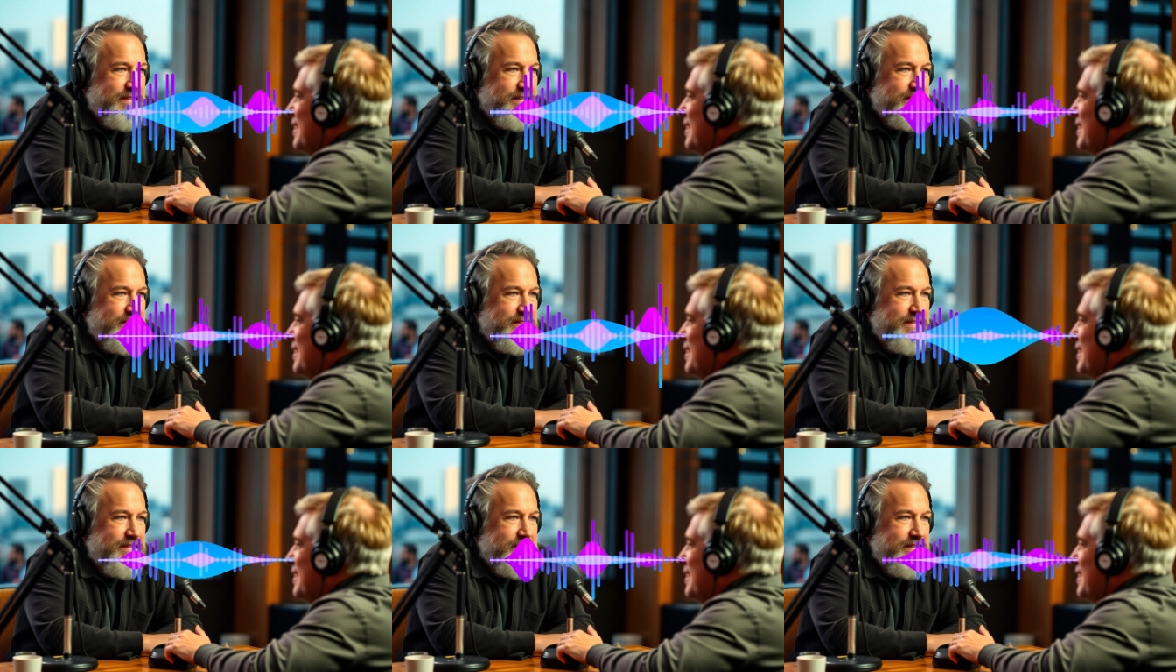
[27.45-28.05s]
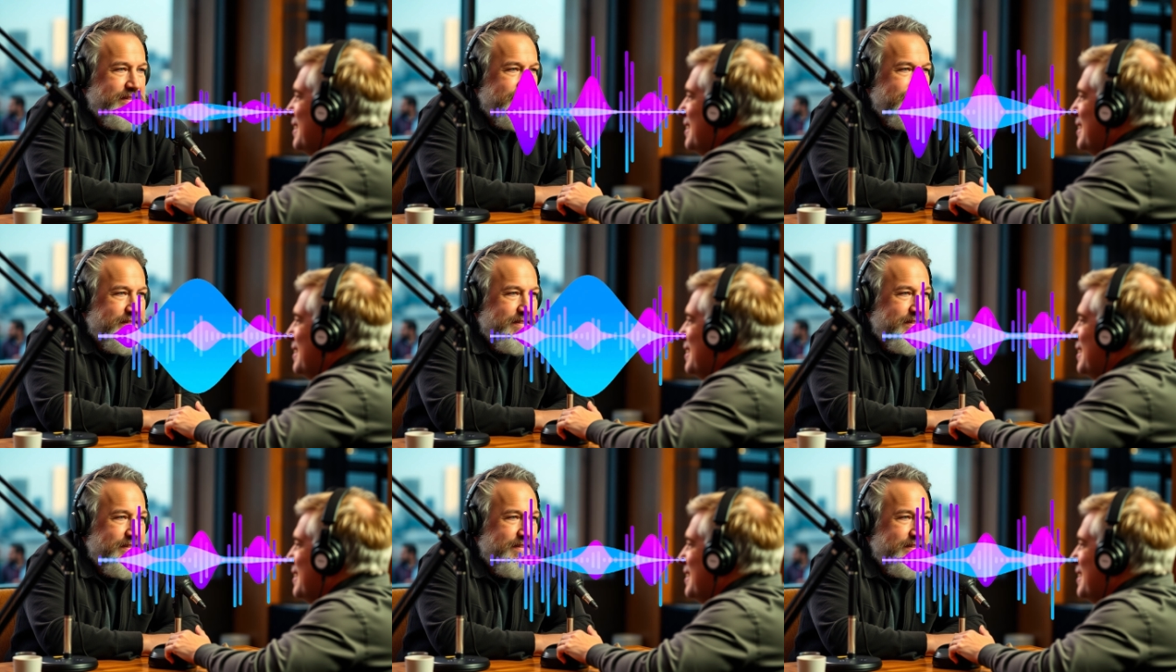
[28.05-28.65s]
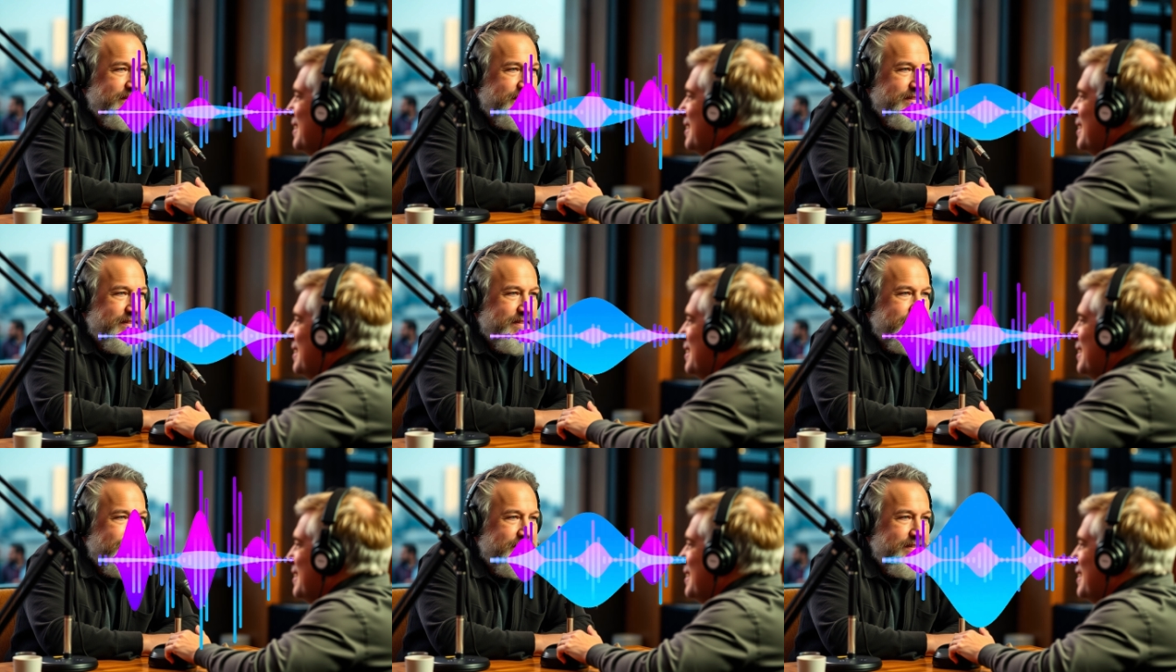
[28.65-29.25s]
Brazilian
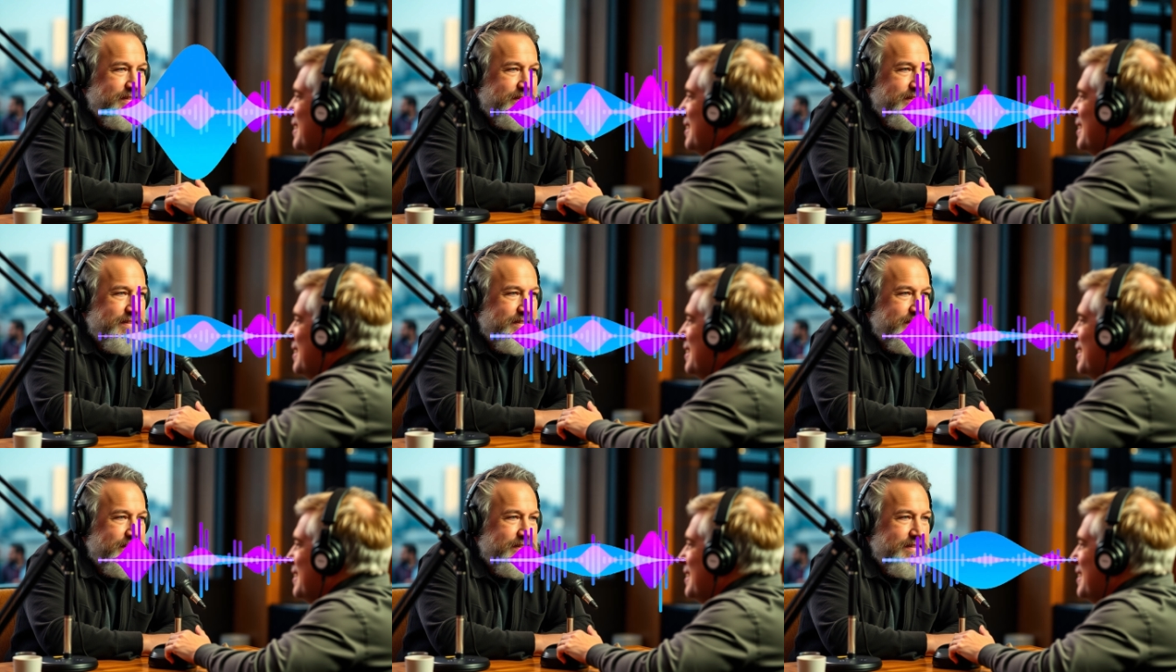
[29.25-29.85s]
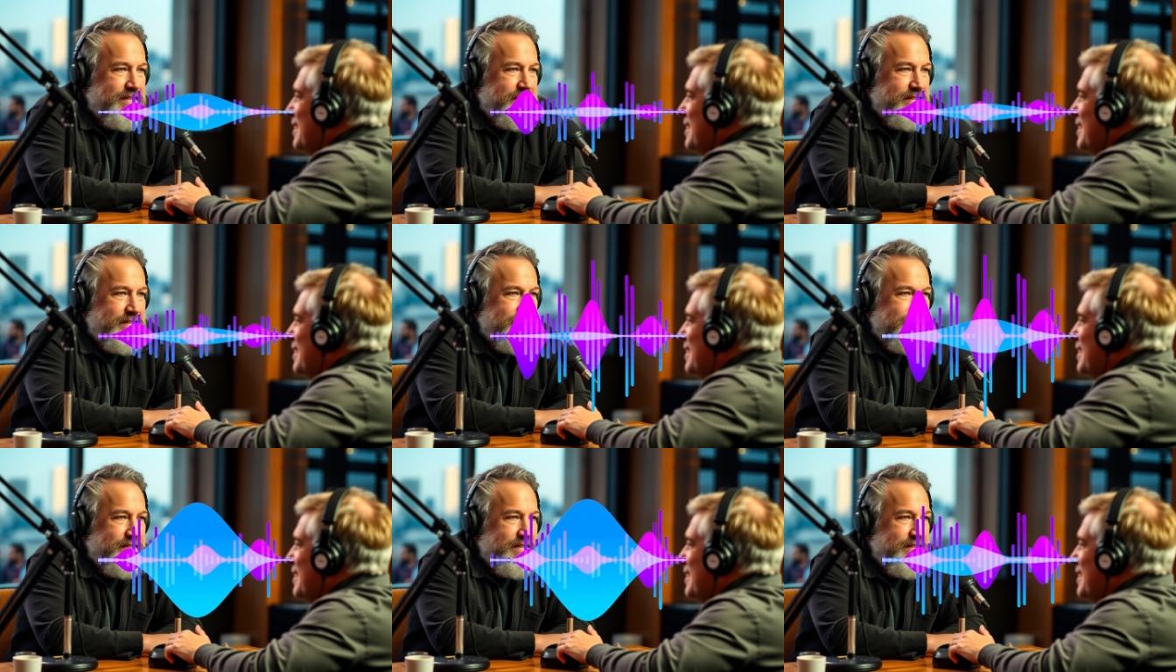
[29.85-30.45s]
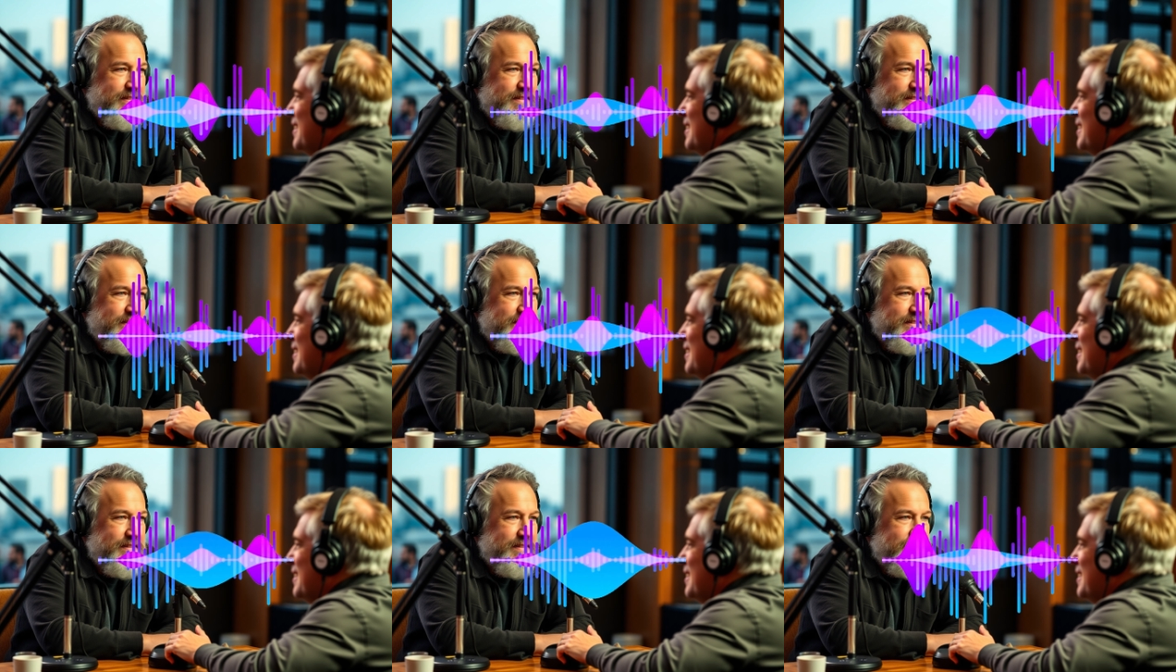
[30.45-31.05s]
jiu-jitsu, and then now he's super into ocean
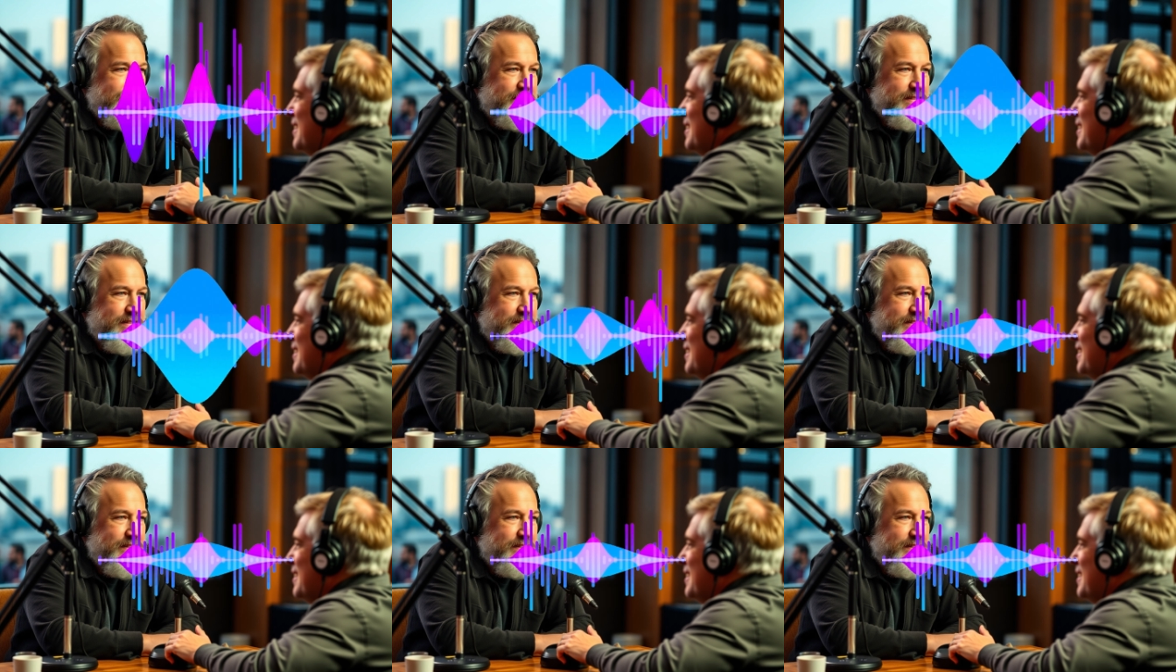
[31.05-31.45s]
foiling.